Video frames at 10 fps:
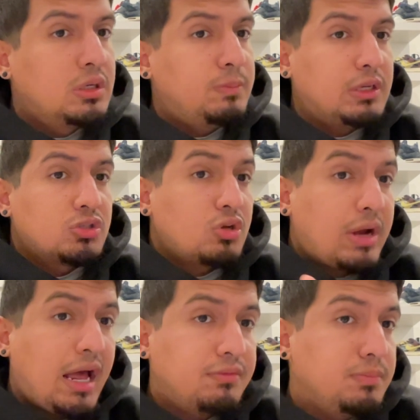because there
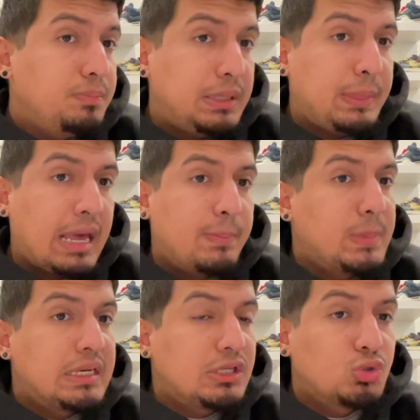haven't been that
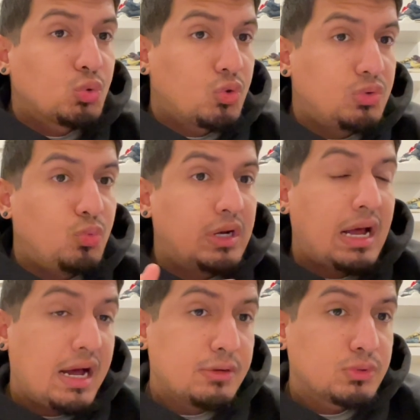many Jordan 1
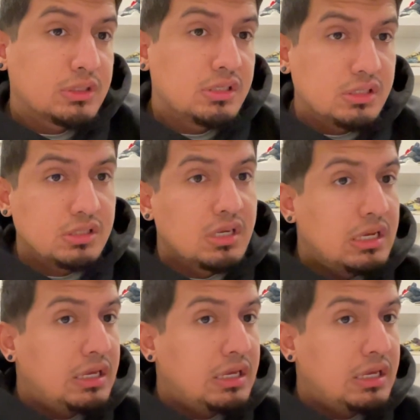high releases